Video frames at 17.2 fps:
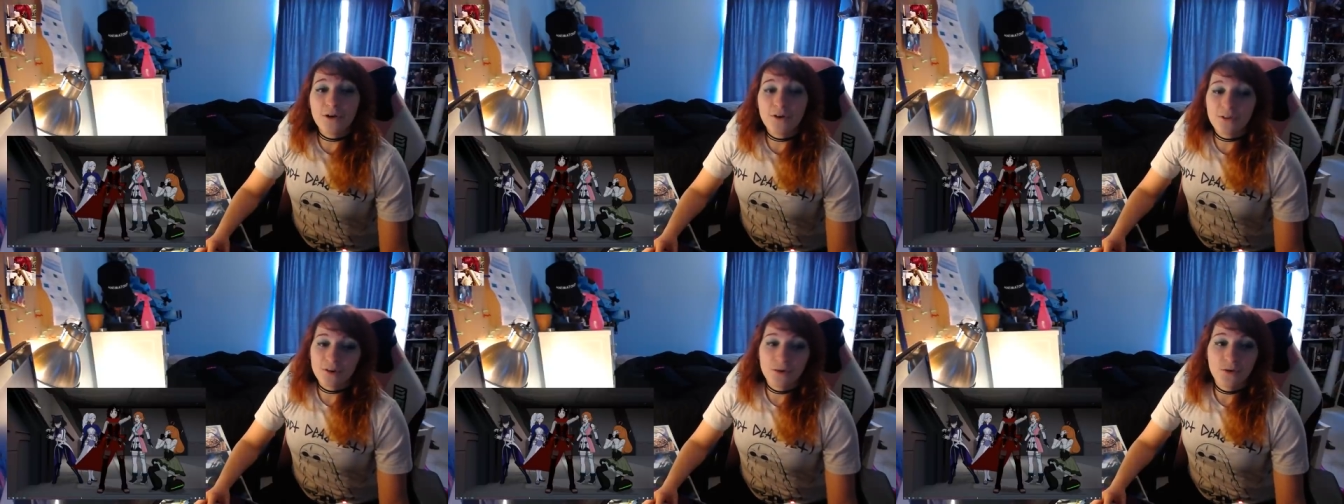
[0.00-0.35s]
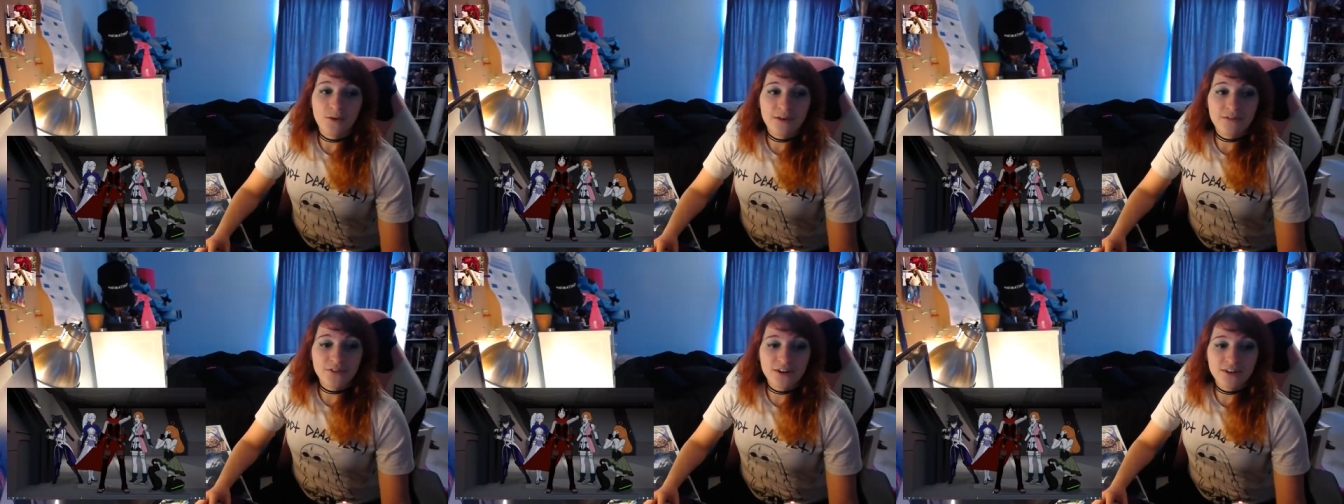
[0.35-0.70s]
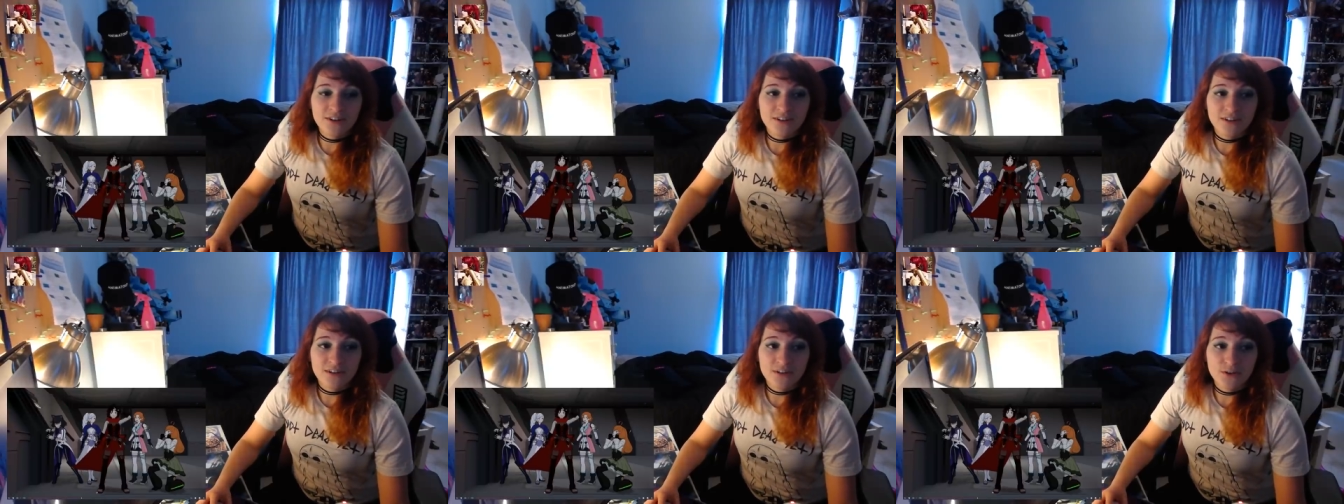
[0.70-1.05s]

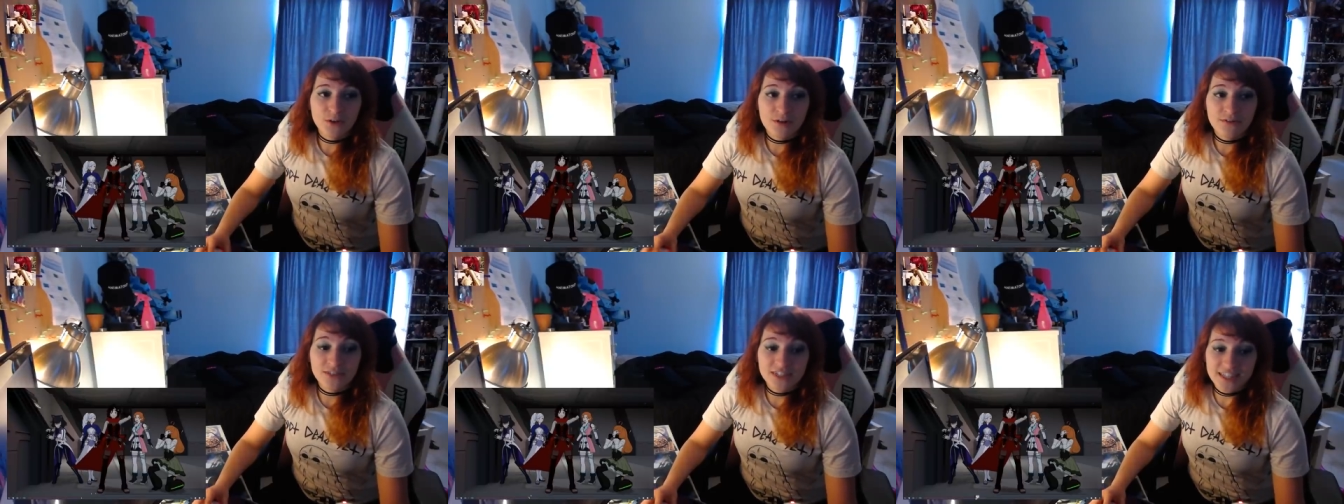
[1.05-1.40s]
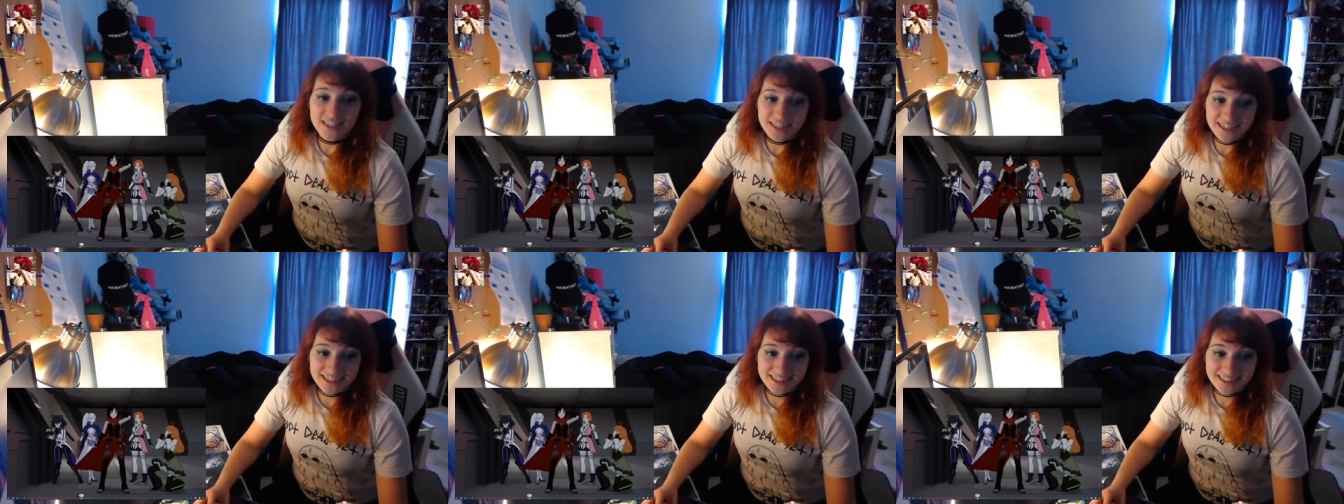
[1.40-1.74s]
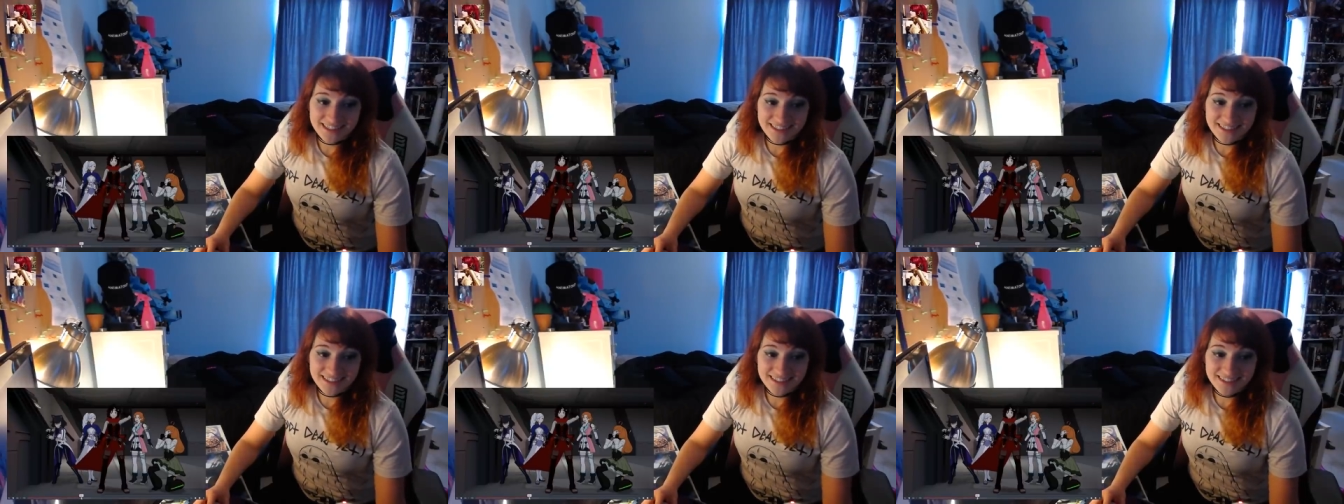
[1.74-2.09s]
Whoever whoever did
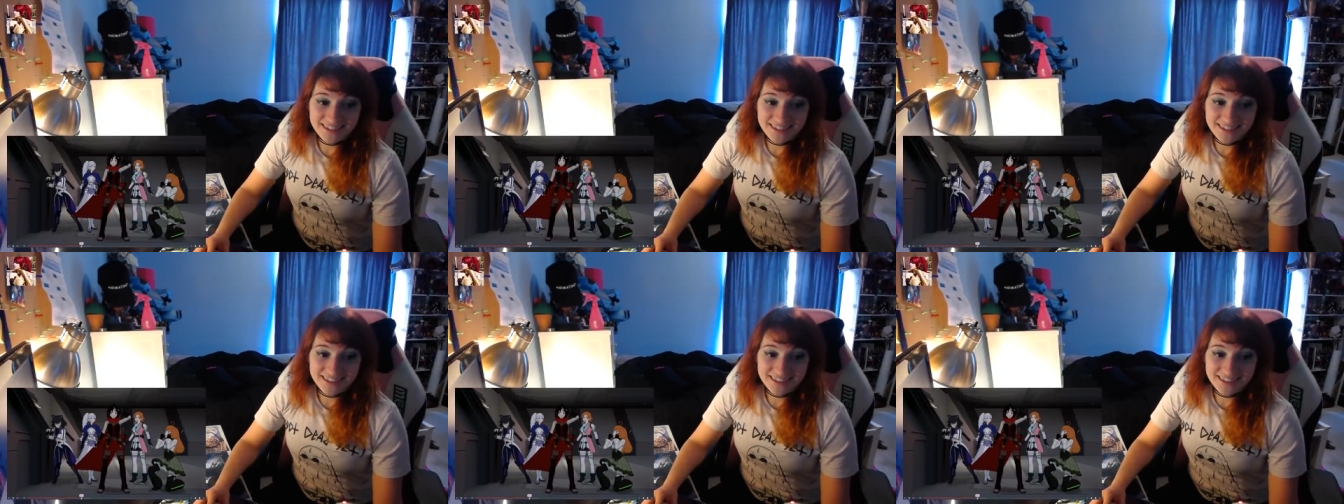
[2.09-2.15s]
this,